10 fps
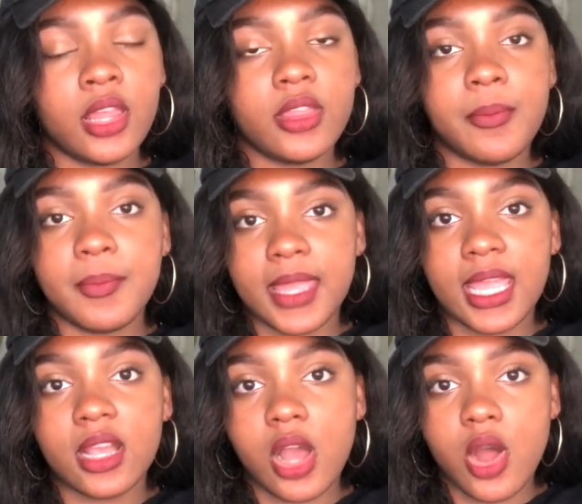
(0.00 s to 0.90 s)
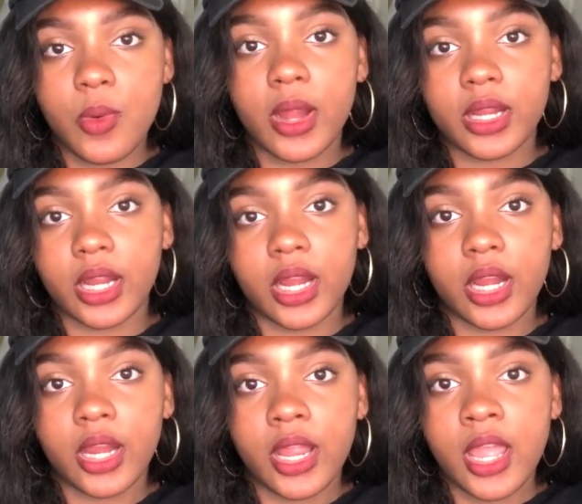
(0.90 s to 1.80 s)
the mean
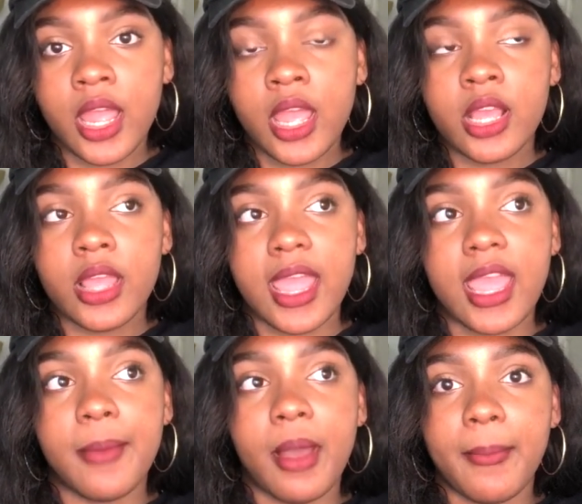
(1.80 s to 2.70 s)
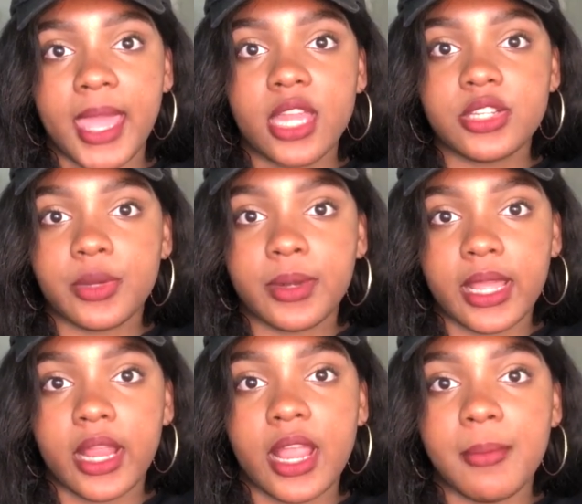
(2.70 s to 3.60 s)
coworker and my manager were there,